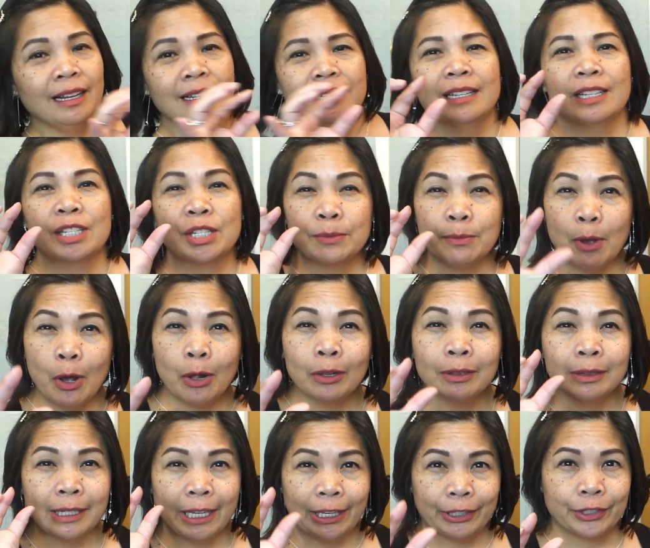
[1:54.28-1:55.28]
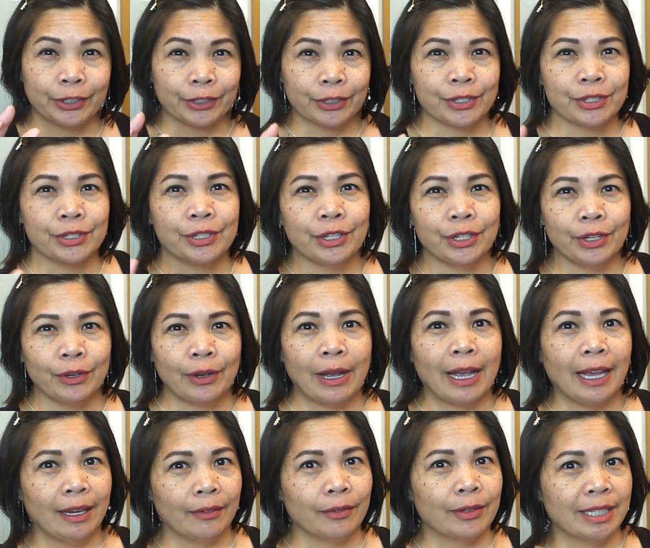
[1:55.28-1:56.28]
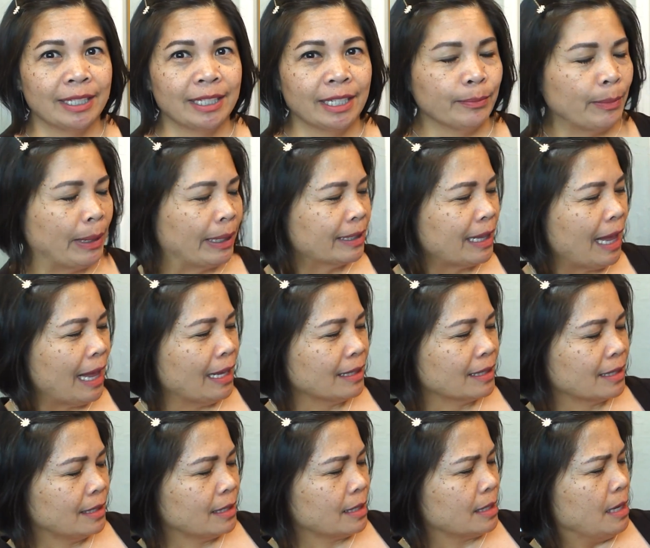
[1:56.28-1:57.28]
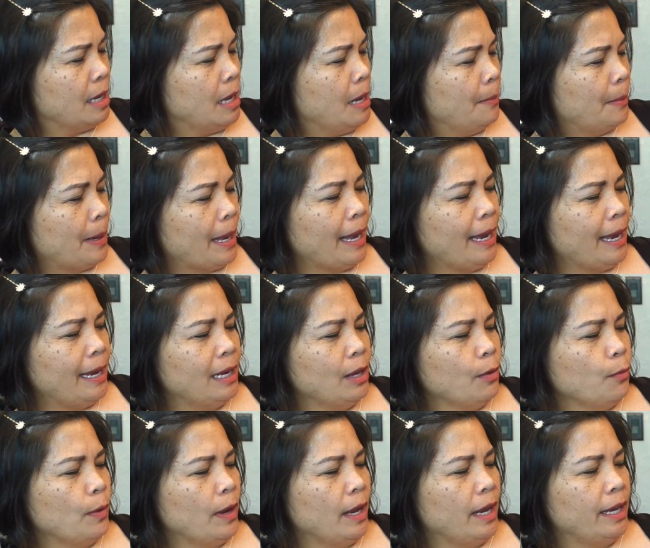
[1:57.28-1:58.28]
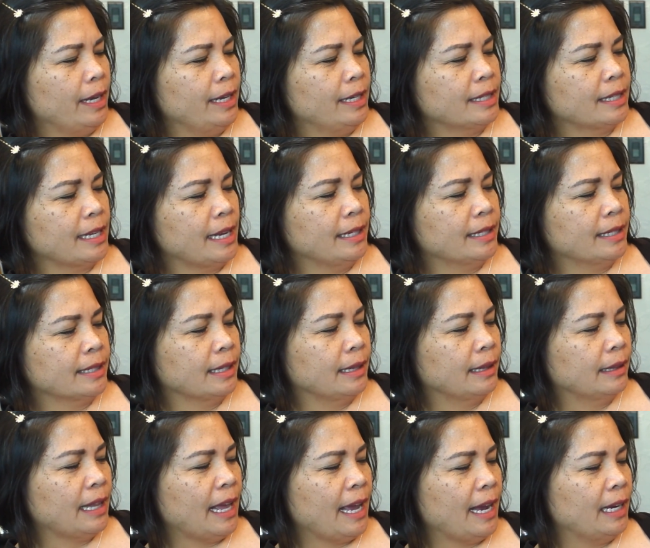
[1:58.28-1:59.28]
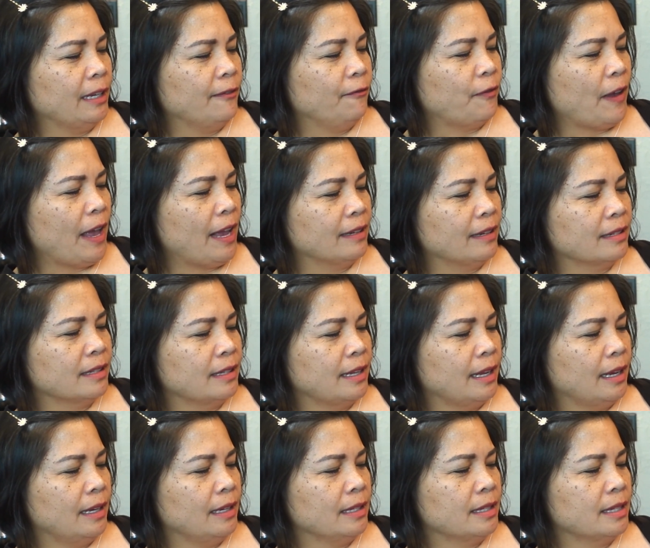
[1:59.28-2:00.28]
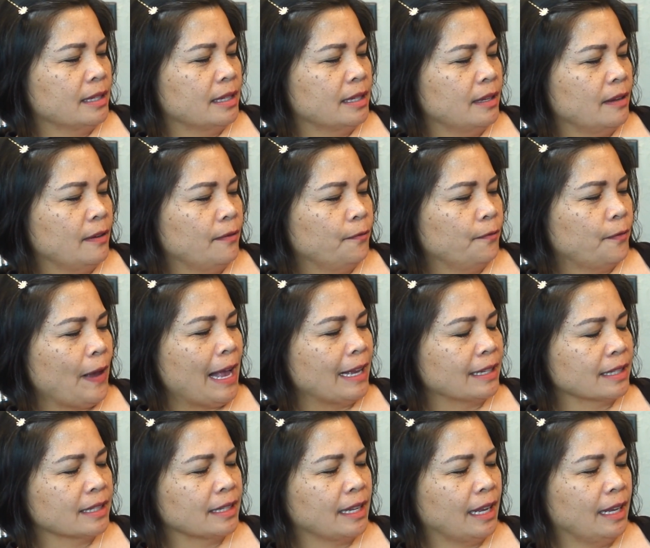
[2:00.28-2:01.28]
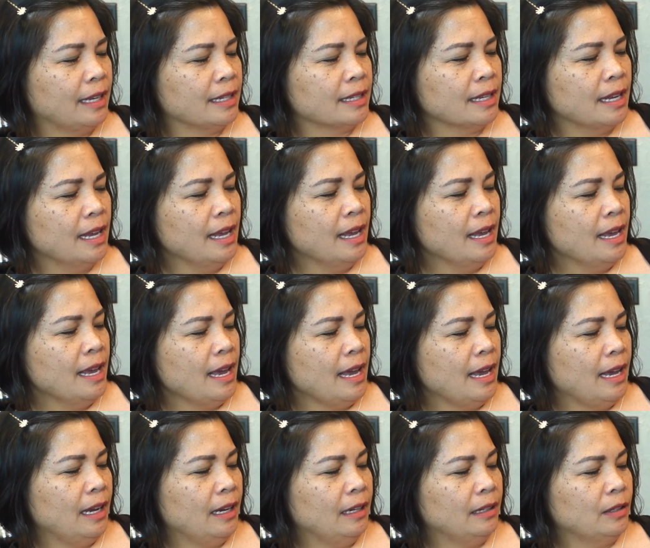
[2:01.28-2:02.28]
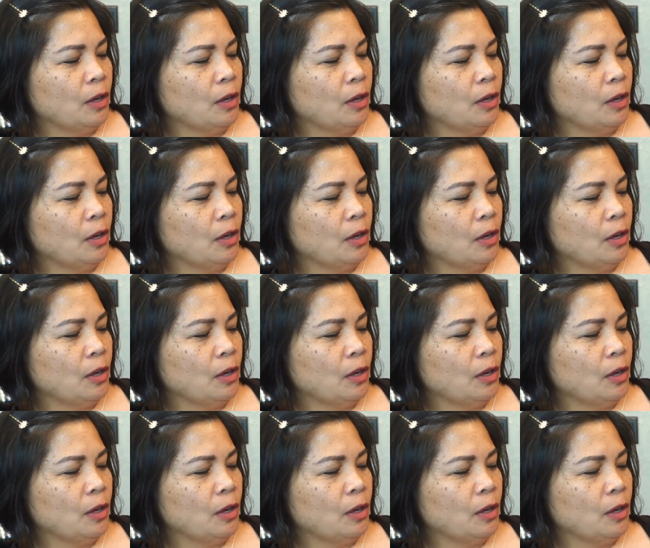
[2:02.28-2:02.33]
the small letters. You know, I really need my glasses. But anyway, it says light fastness, and